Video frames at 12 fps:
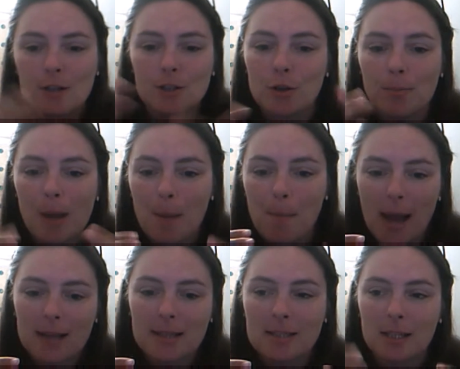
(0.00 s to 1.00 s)
do a bit of
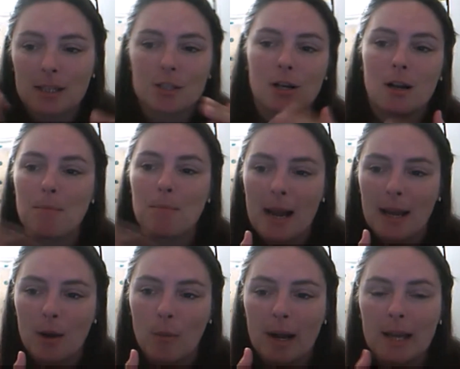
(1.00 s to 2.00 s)
backstitch and like pack it
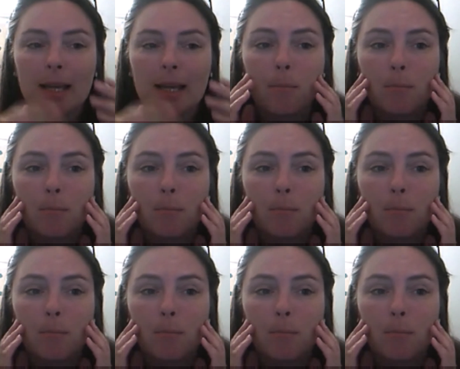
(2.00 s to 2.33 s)
away again,